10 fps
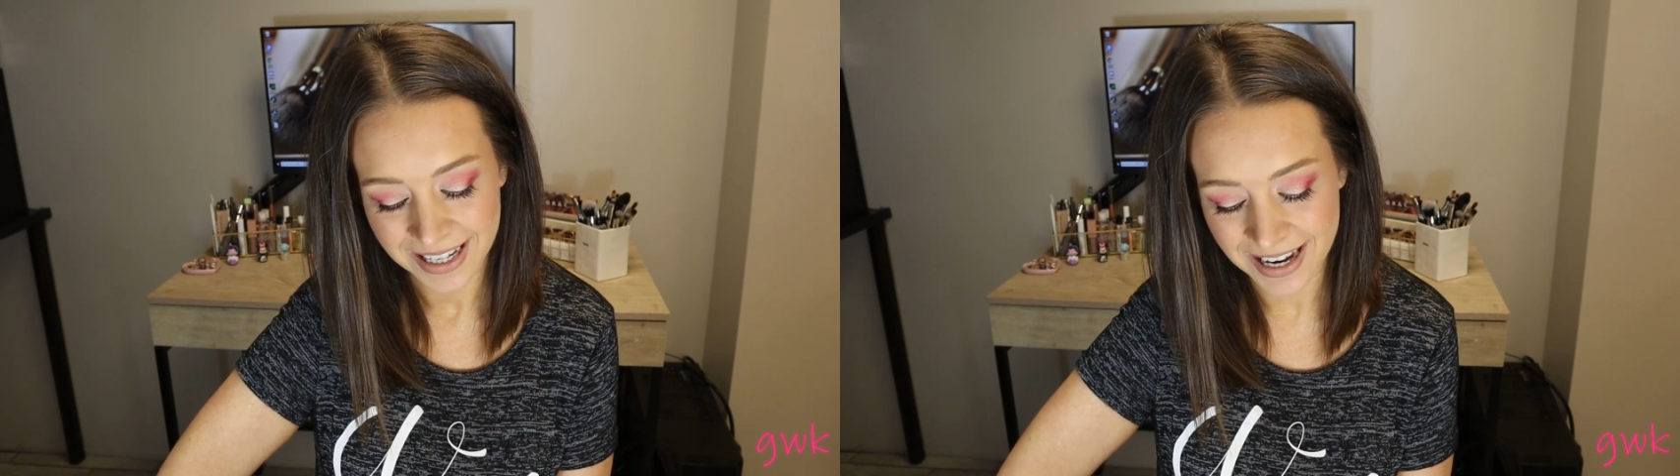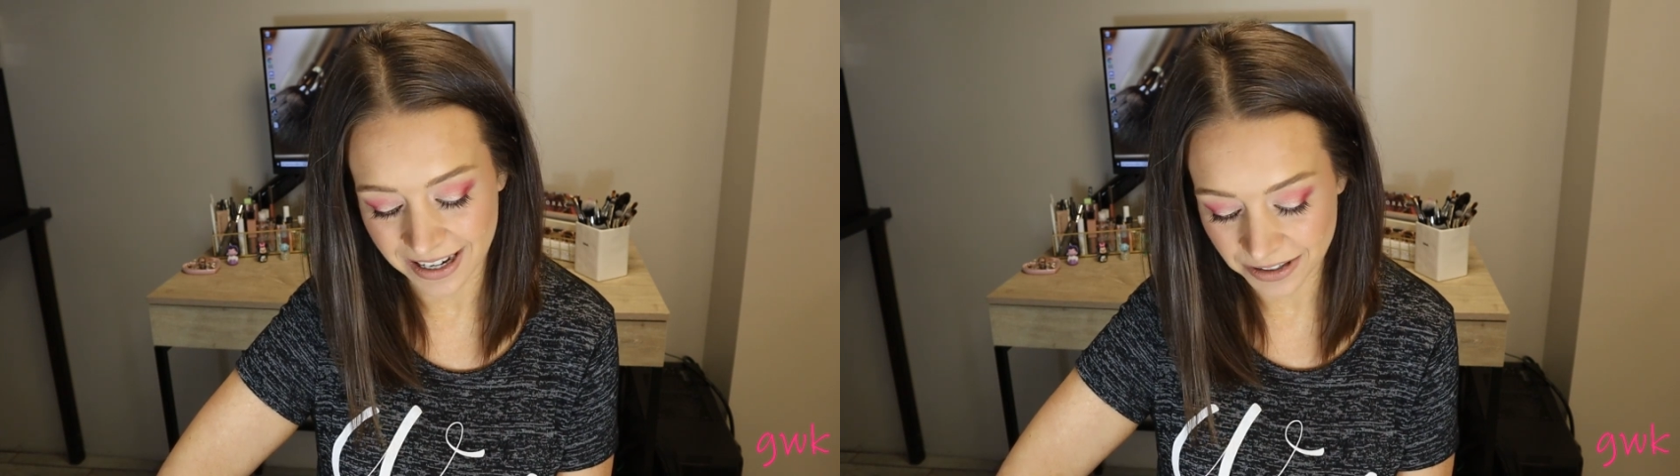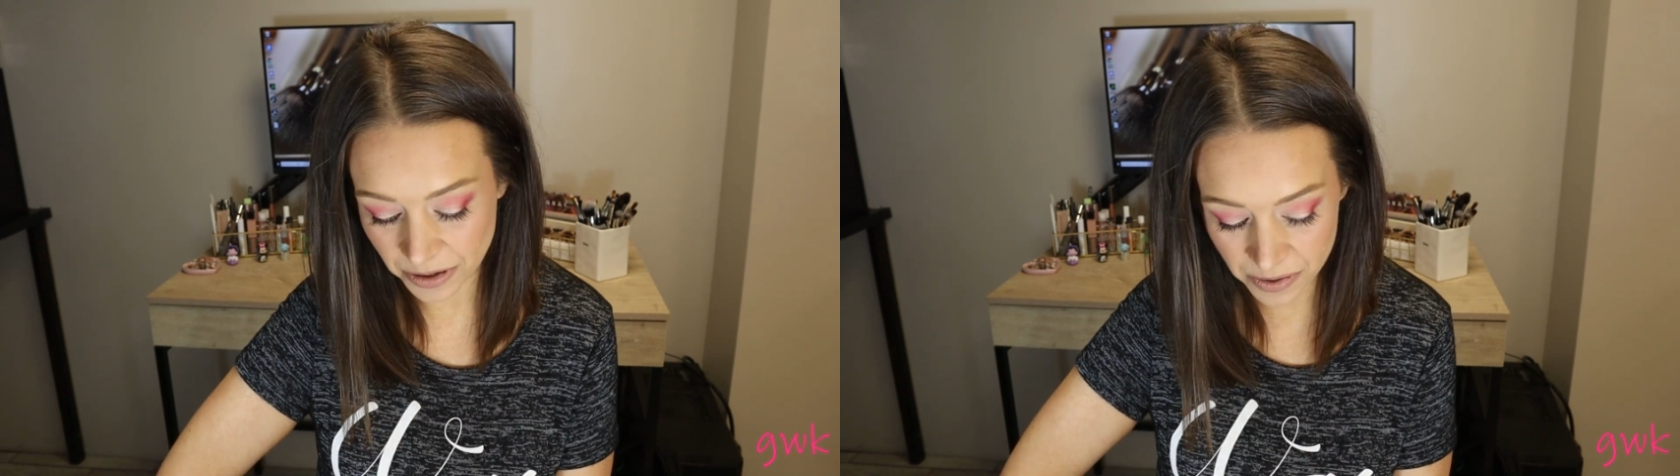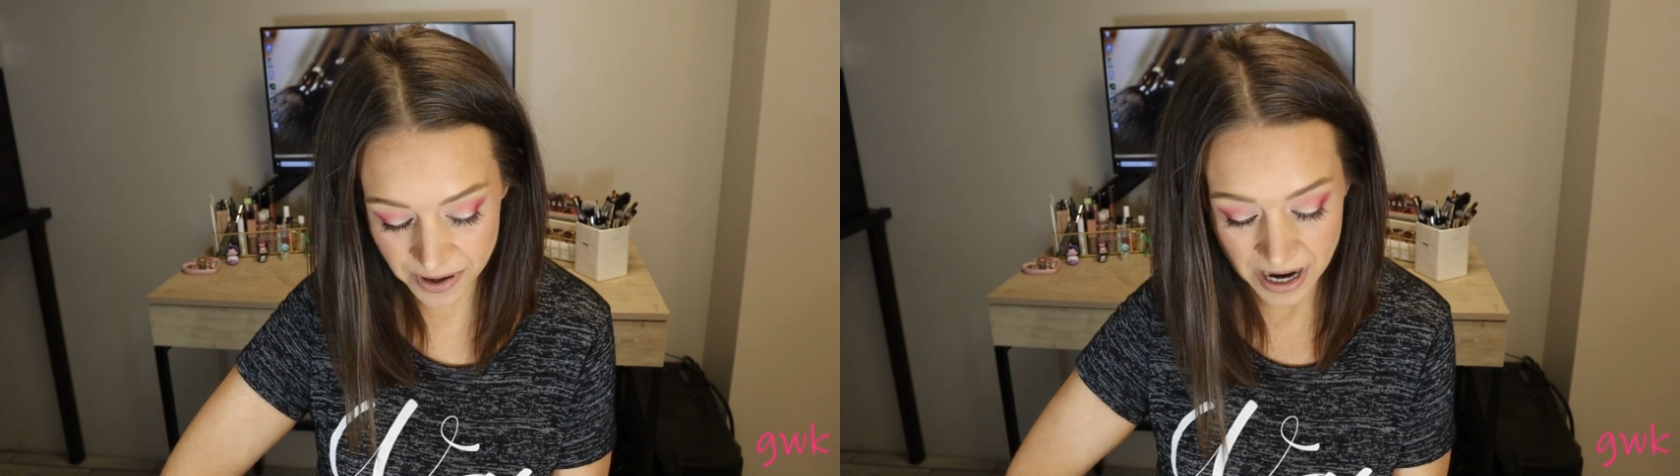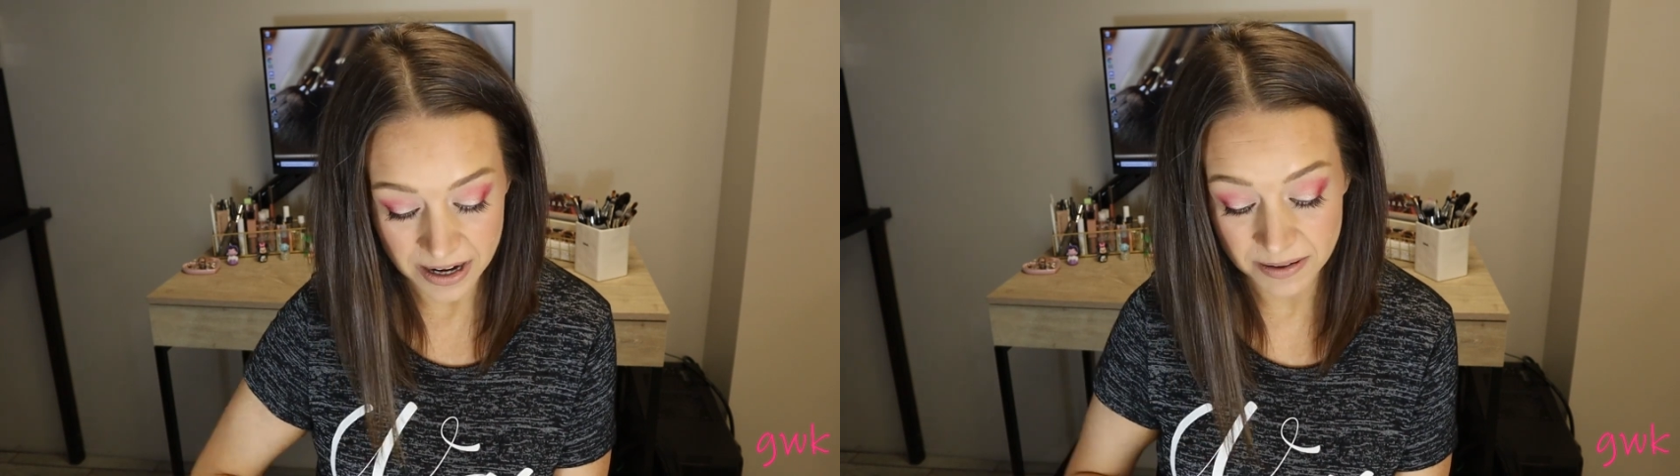Yeah,
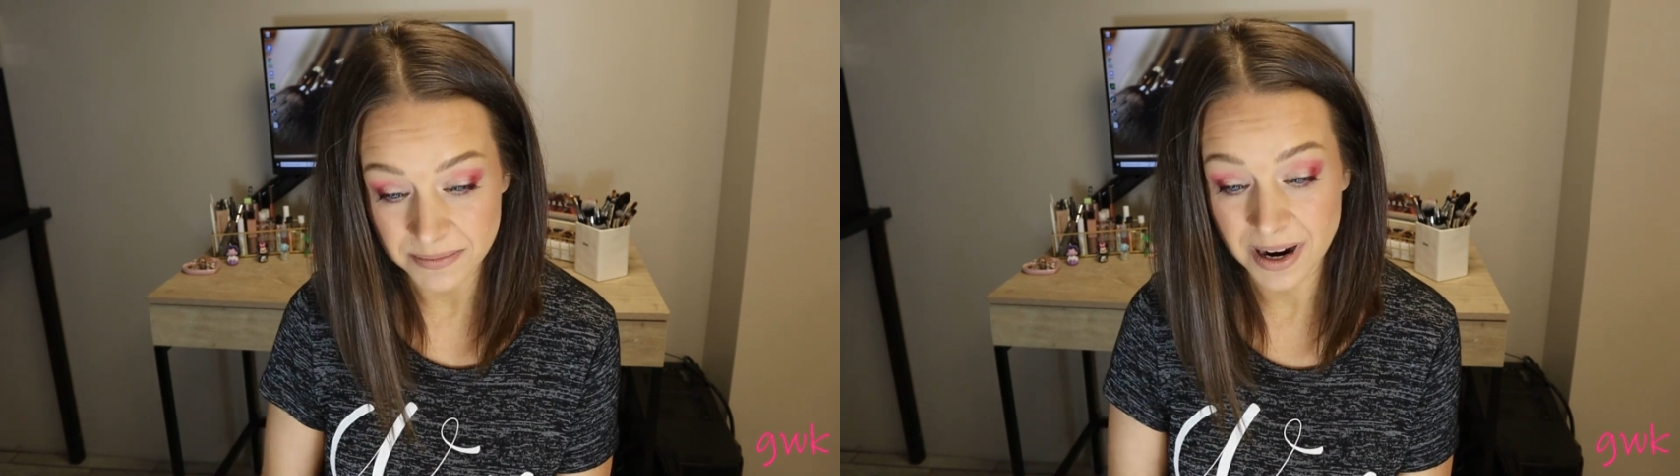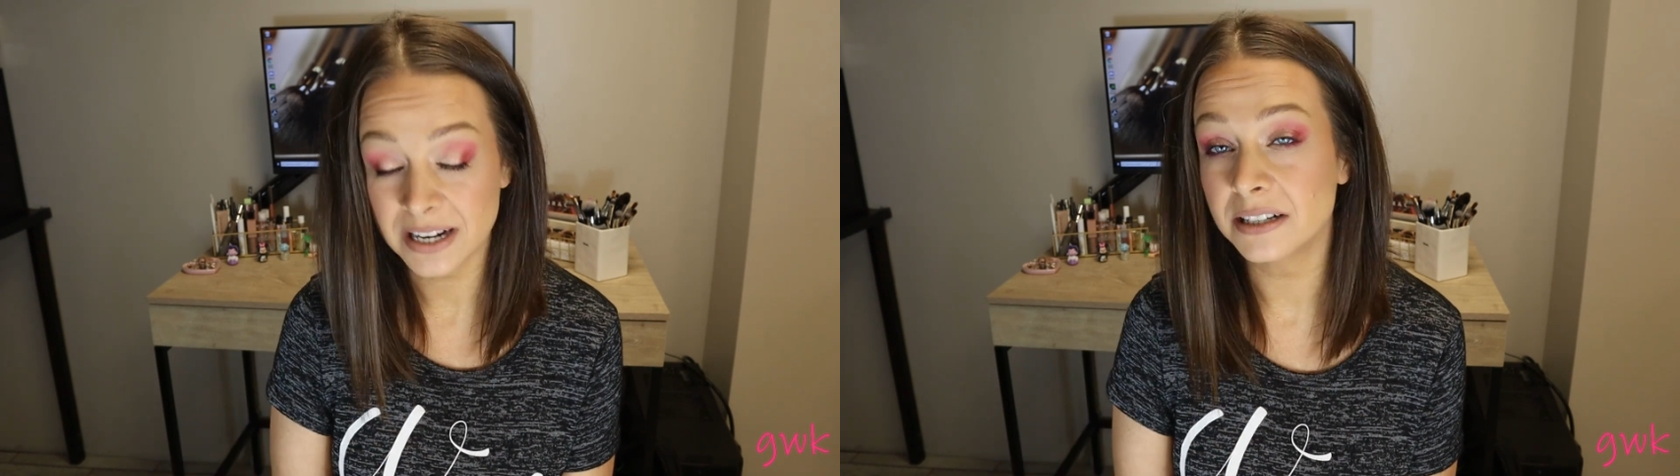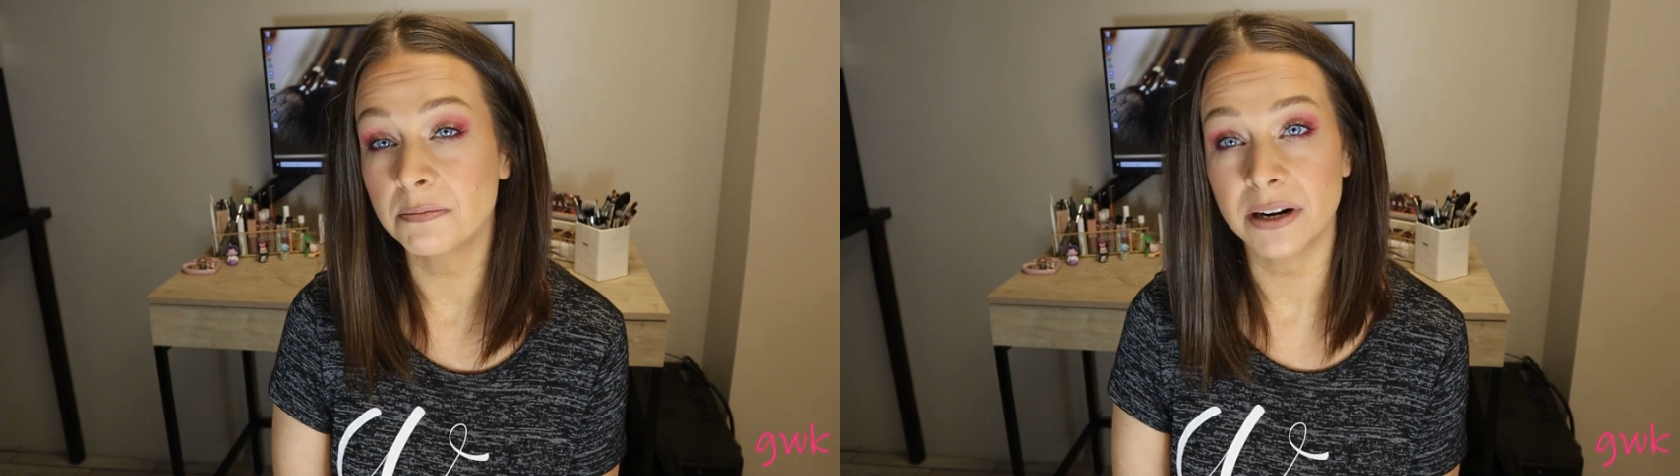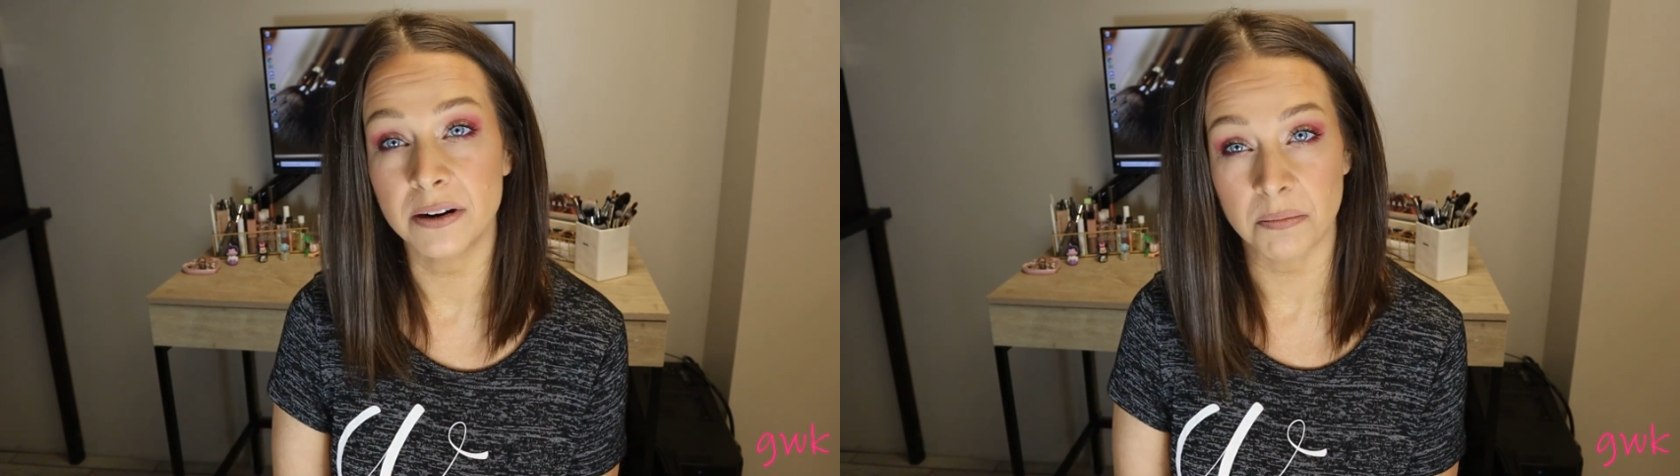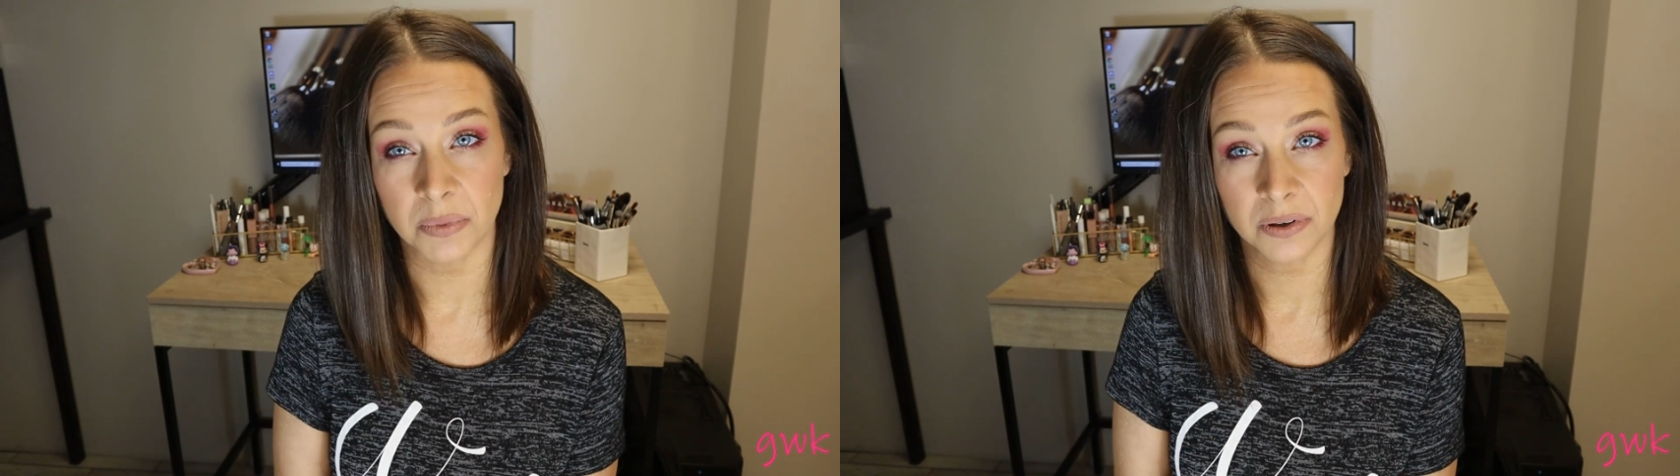so um, I did my
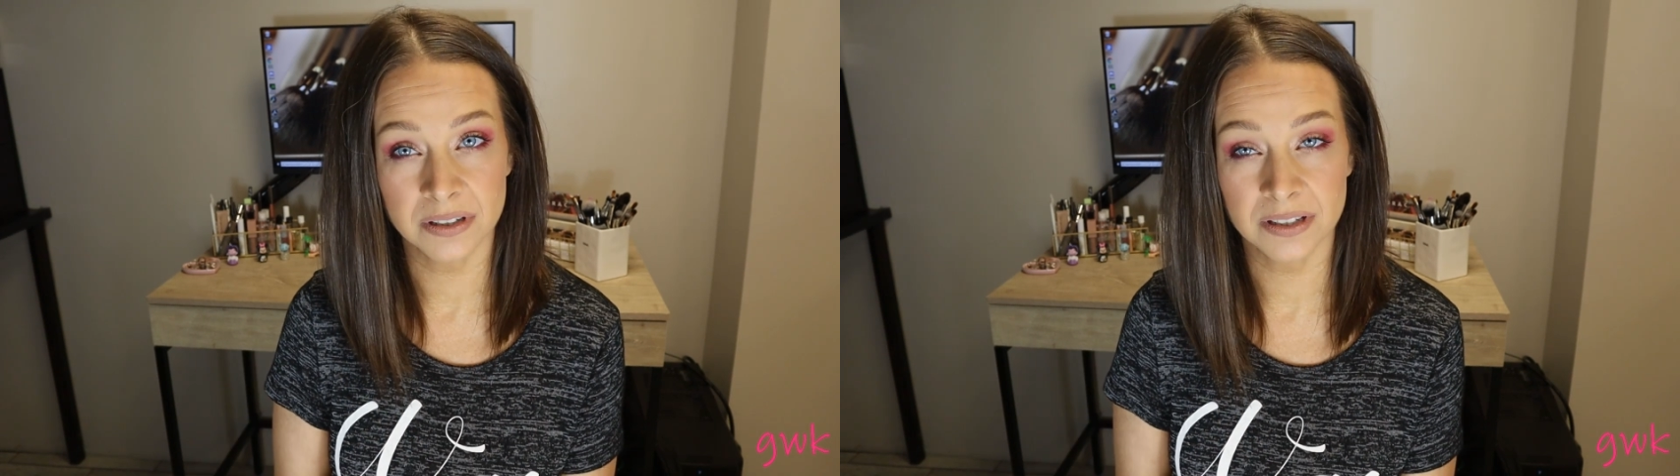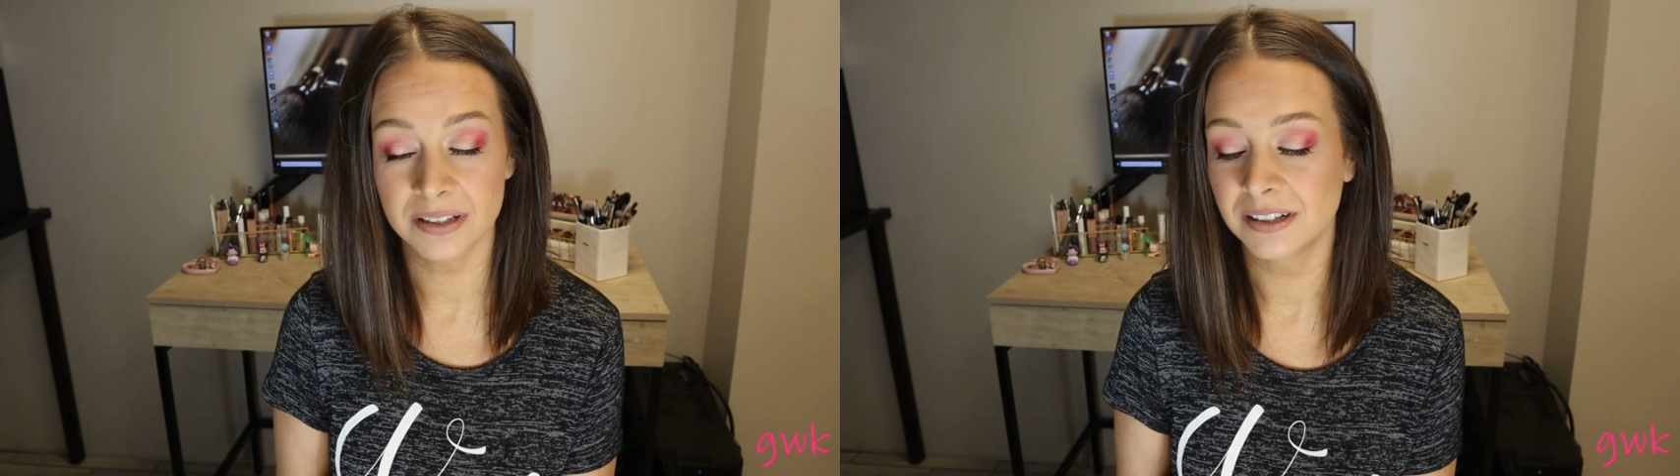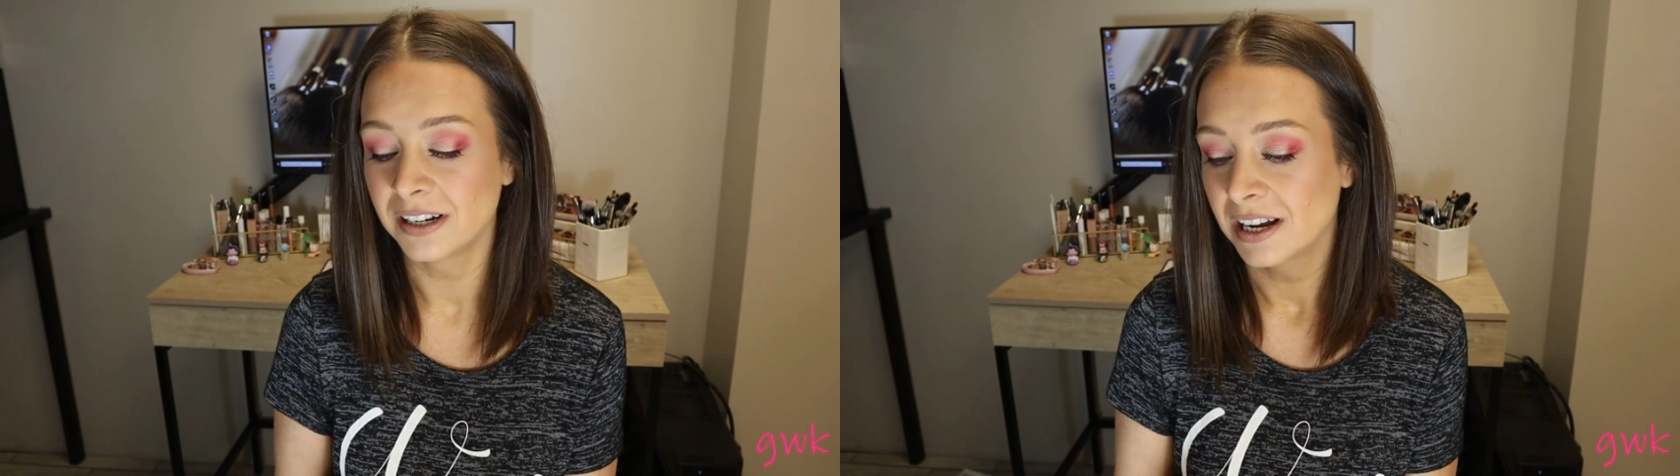numbers.